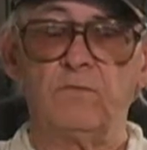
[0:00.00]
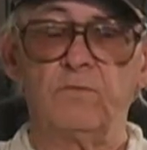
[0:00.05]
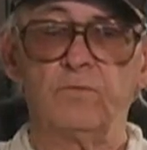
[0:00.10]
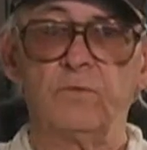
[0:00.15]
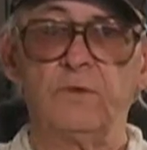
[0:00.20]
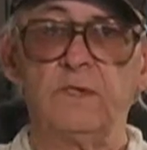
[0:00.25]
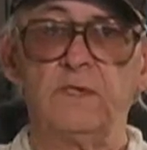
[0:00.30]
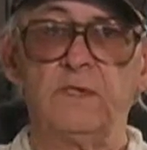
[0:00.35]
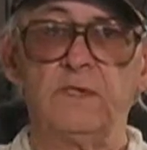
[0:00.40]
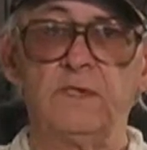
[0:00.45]

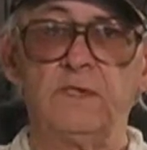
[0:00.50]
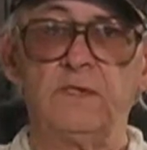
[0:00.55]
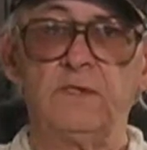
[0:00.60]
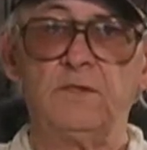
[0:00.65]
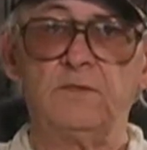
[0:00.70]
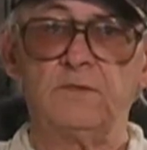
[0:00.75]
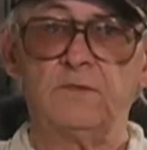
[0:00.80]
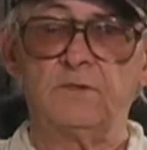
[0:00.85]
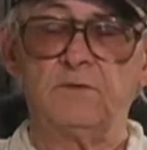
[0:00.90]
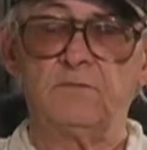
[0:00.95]

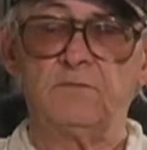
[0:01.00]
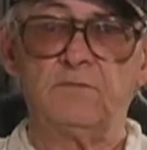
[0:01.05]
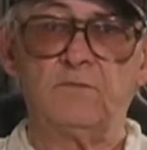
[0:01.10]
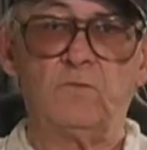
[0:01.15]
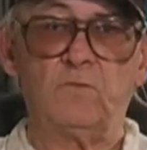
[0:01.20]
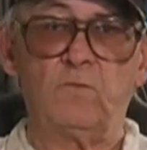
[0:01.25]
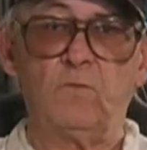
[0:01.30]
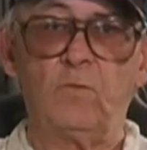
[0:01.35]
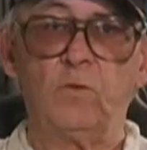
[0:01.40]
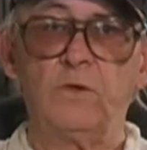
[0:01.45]
really
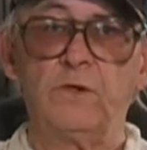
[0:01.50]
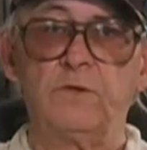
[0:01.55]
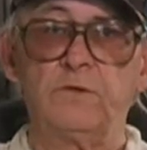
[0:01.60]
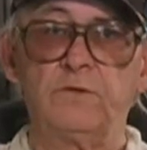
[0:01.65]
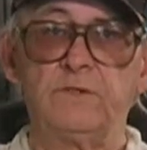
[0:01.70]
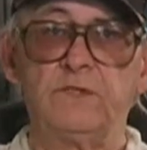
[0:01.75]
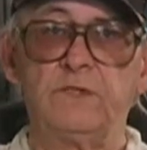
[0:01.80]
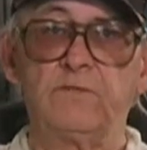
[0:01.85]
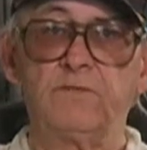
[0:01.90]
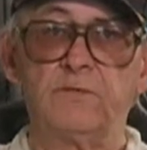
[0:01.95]

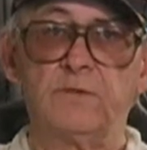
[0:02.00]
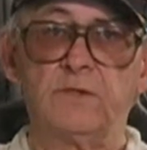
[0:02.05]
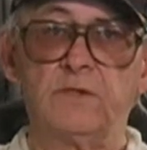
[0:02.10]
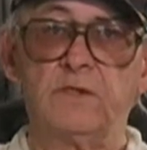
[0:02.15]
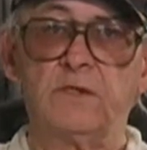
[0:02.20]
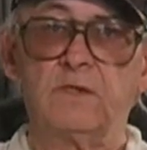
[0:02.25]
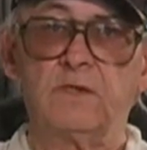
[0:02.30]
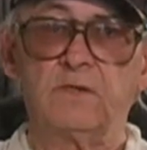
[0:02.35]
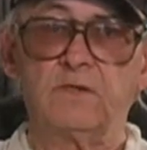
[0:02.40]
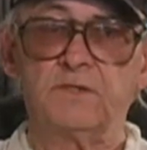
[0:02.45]
weird, different
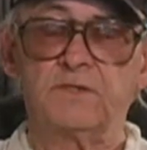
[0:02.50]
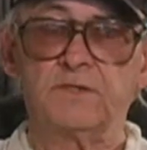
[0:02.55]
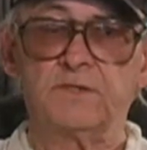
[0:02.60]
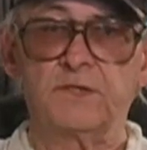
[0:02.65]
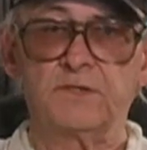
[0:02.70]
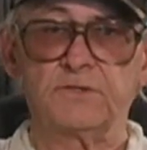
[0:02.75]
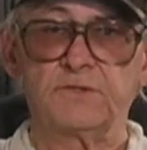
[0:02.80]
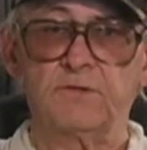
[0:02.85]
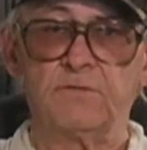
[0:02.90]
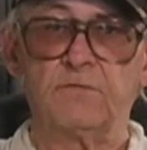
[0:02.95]

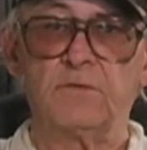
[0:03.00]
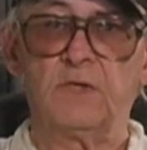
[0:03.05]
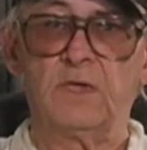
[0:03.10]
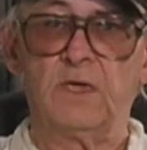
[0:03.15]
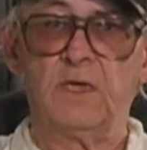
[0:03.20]
system.